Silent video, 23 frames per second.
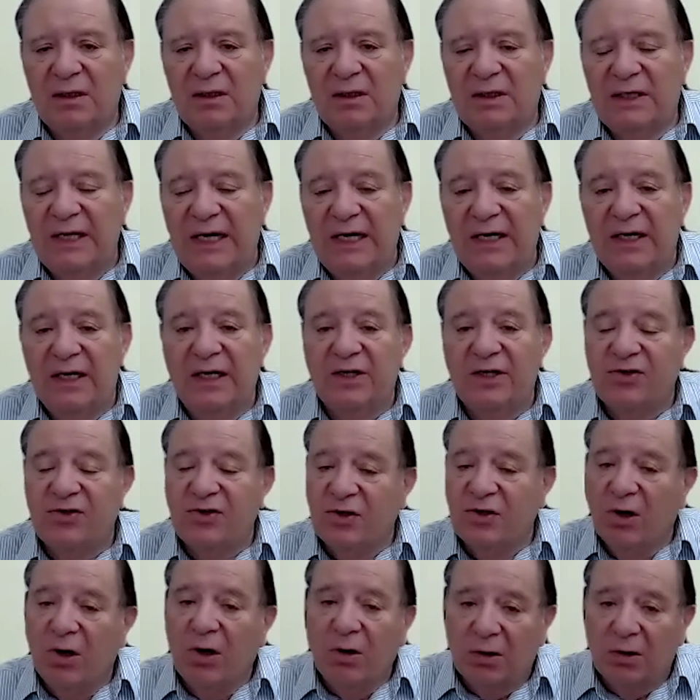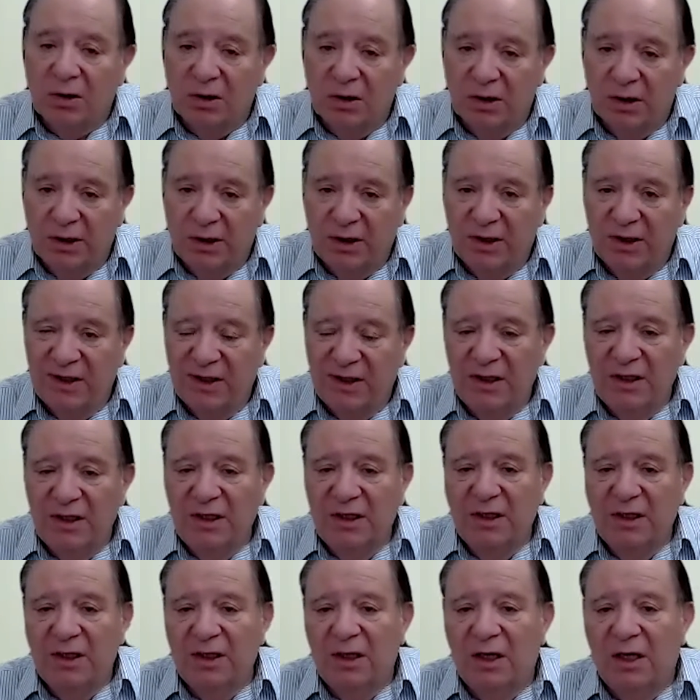data historically,
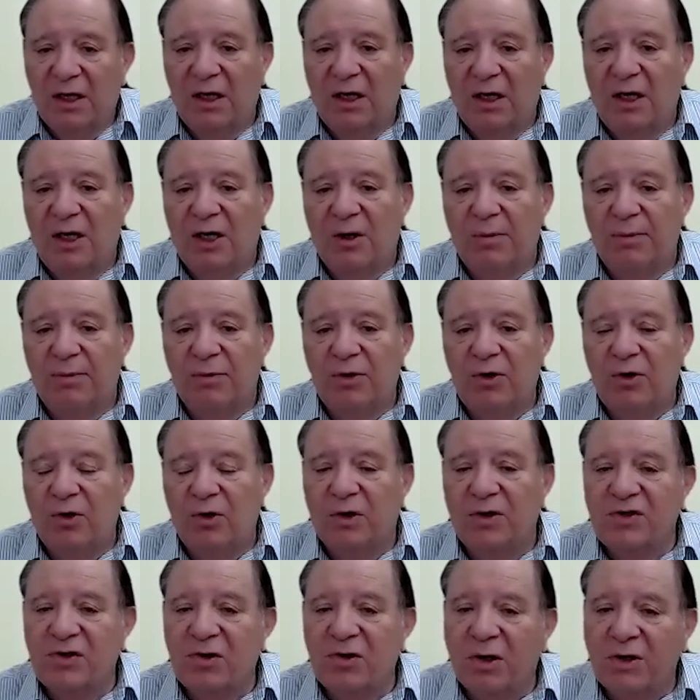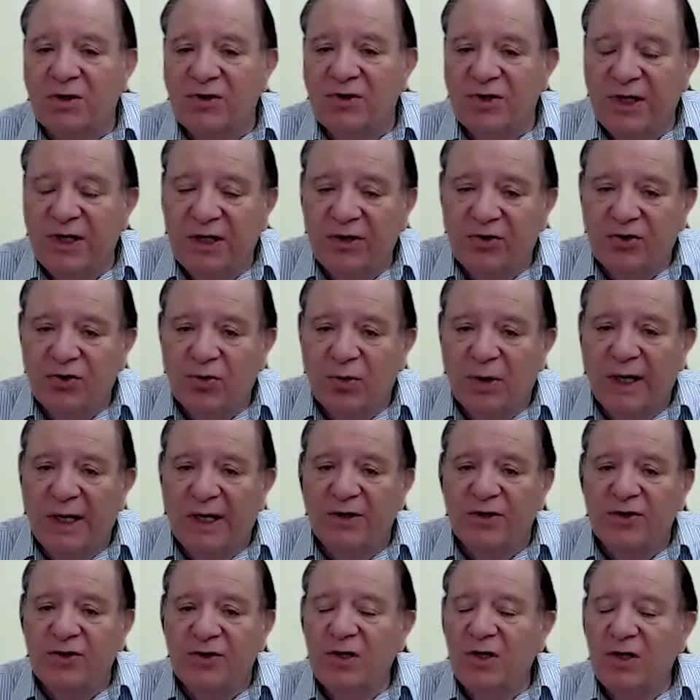you can start seeing
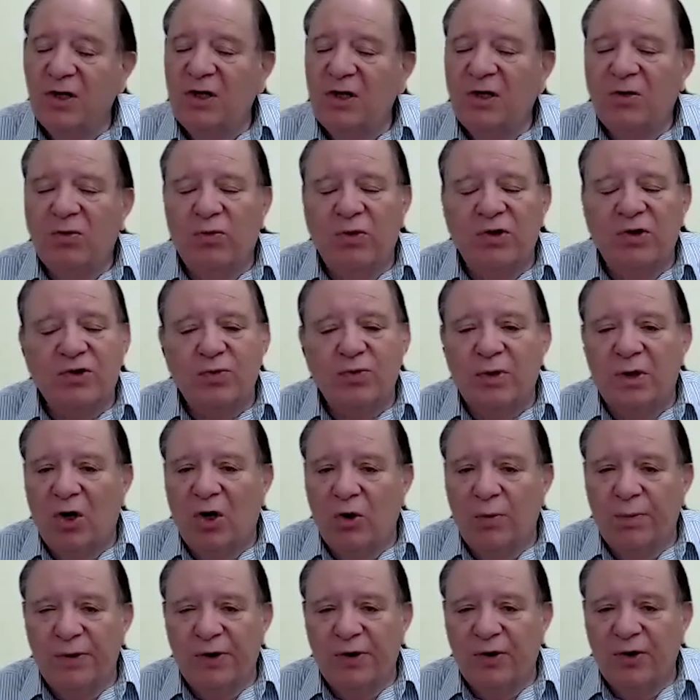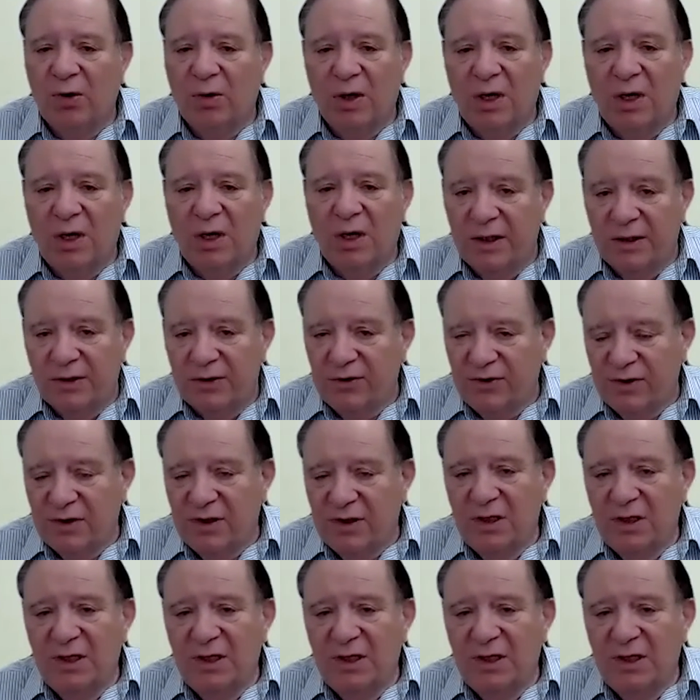trends, which will open your eyes.